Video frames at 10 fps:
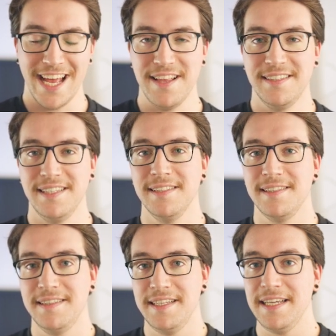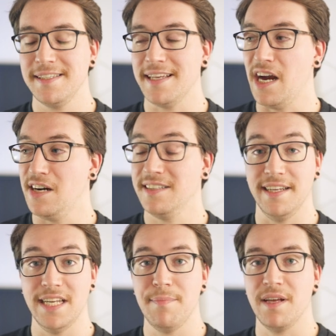And since these are
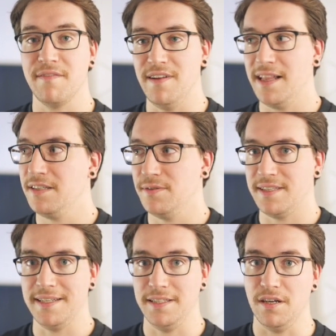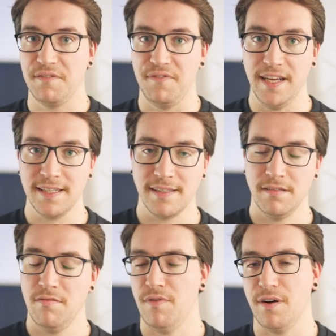dynamic values and not
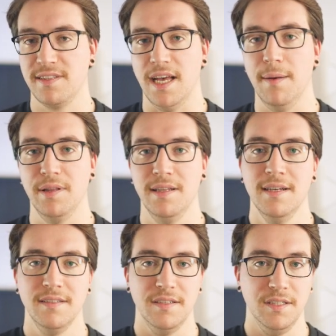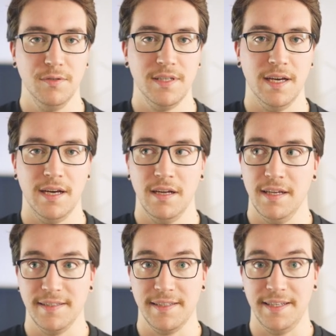fixed, for example, the user
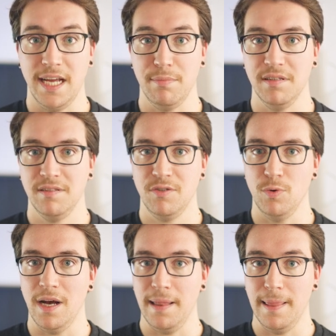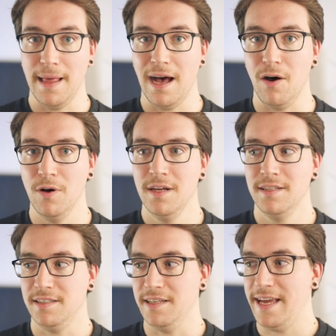is enabled to allow
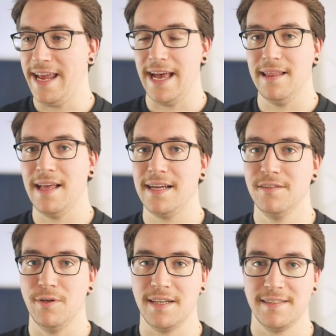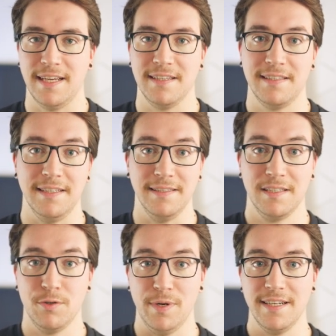the airline to access his
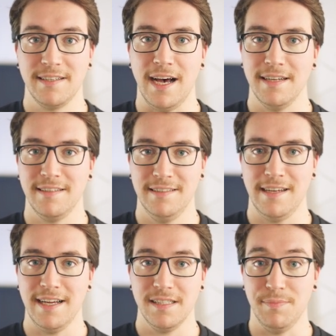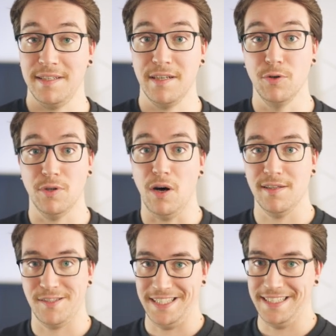credit card details, but he could
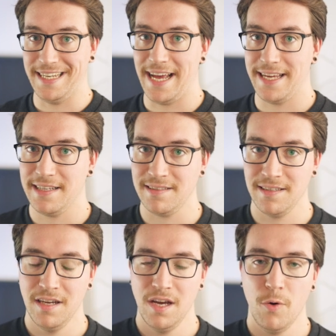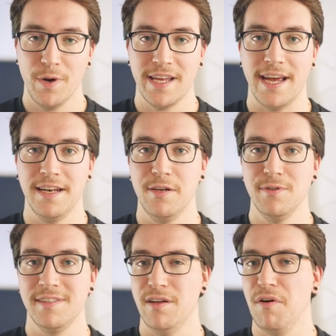also deny it, we can
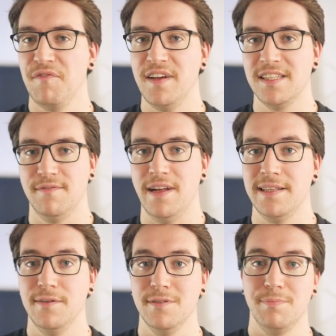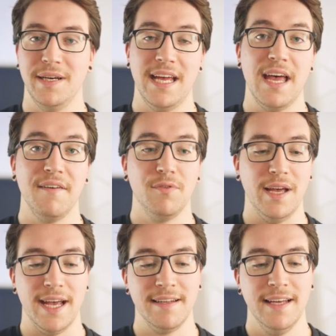use no fixed values but have to
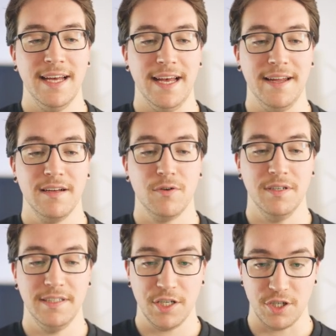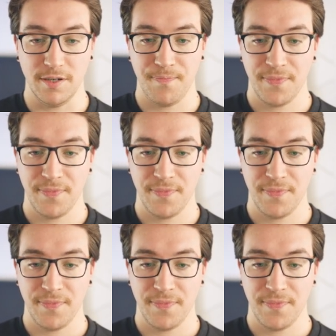add a condition.